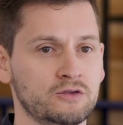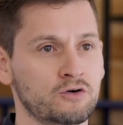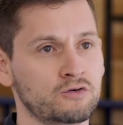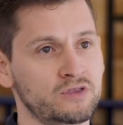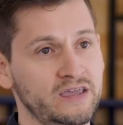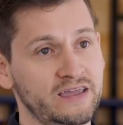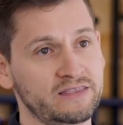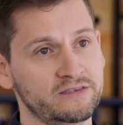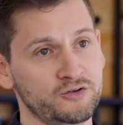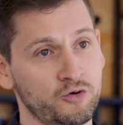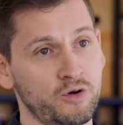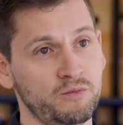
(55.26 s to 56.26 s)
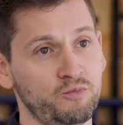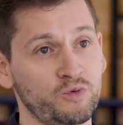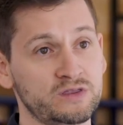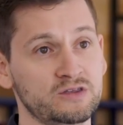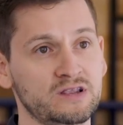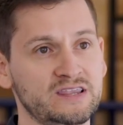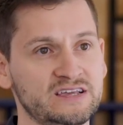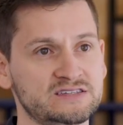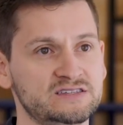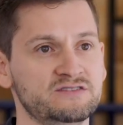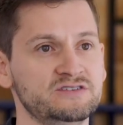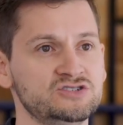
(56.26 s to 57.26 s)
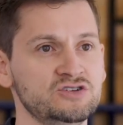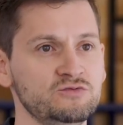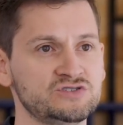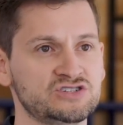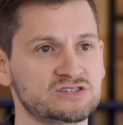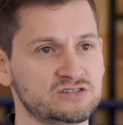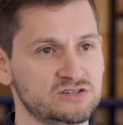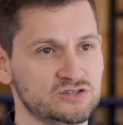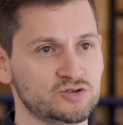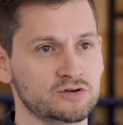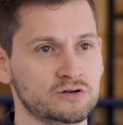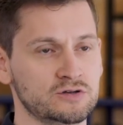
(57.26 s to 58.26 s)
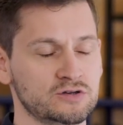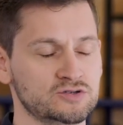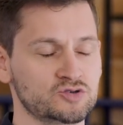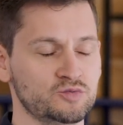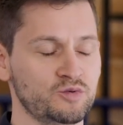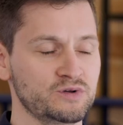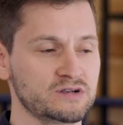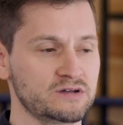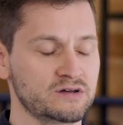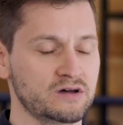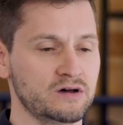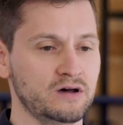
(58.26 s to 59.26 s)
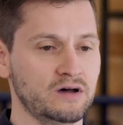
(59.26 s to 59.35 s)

known in Europe with the Lynx division, which is a snowmobile